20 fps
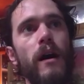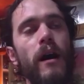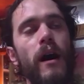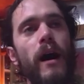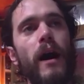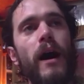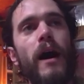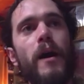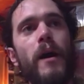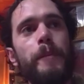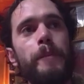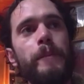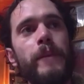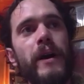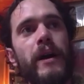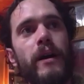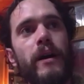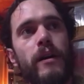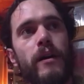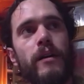Um
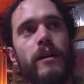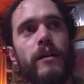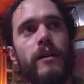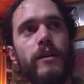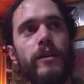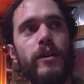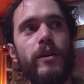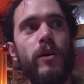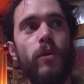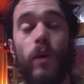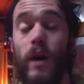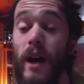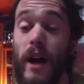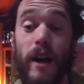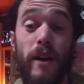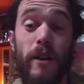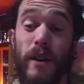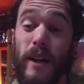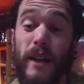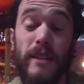well,
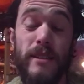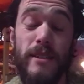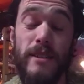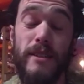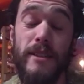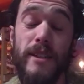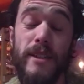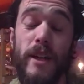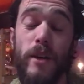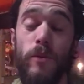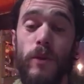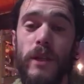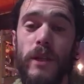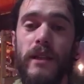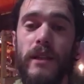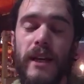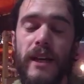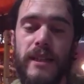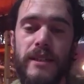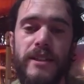I as I said, I
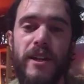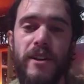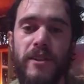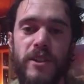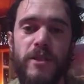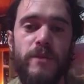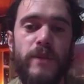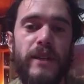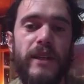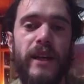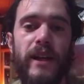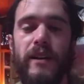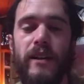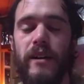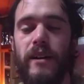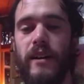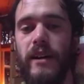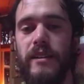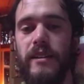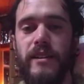really like Terence
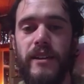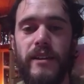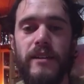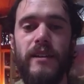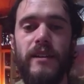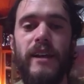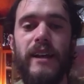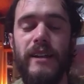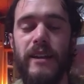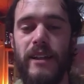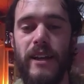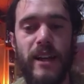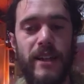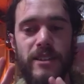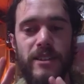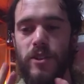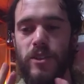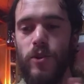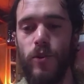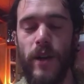McKenna. Yeah. I think like
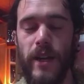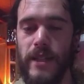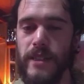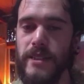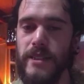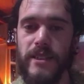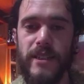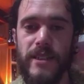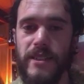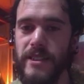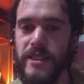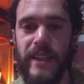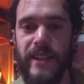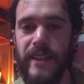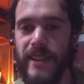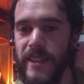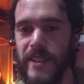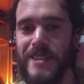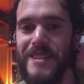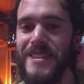as crazy as
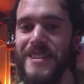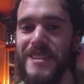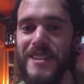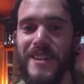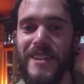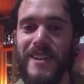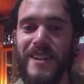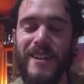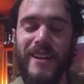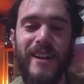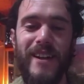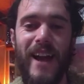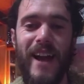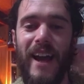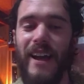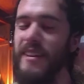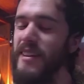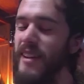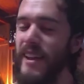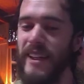he is. Oh, I love
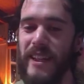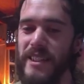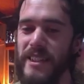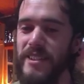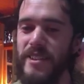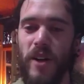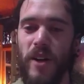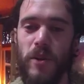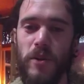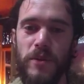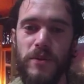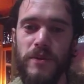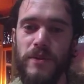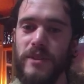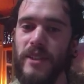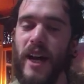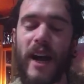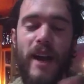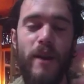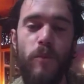it.
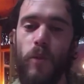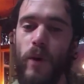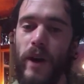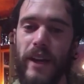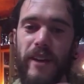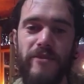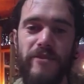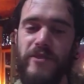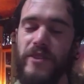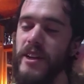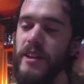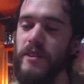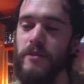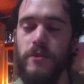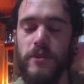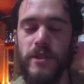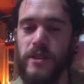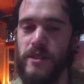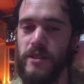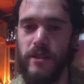time wave thing
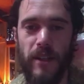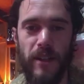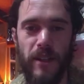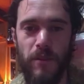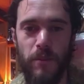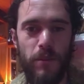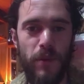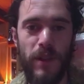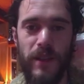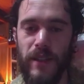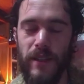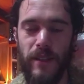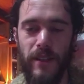was a complete